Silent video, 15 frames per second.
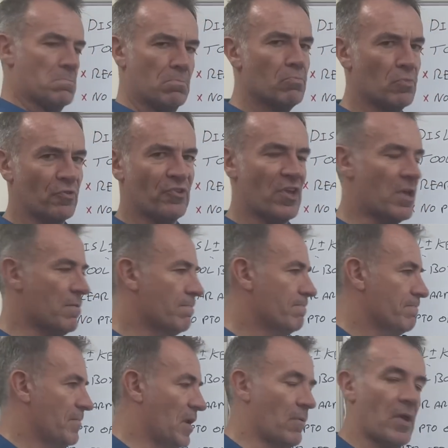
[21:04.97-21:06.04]
We'll see.
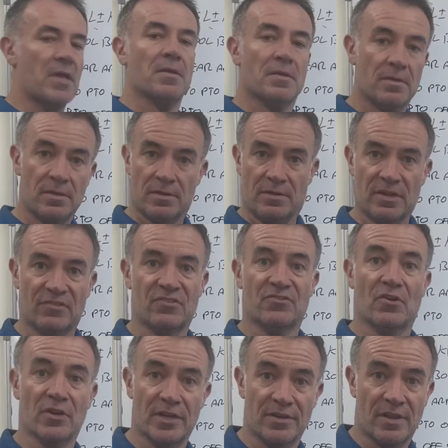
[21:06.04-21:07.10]
Anyway, let's get
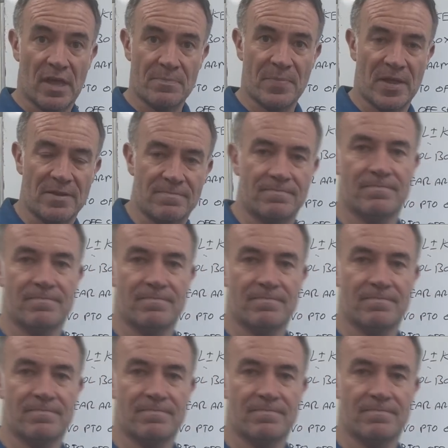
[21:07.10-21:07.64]
stuck into that bit.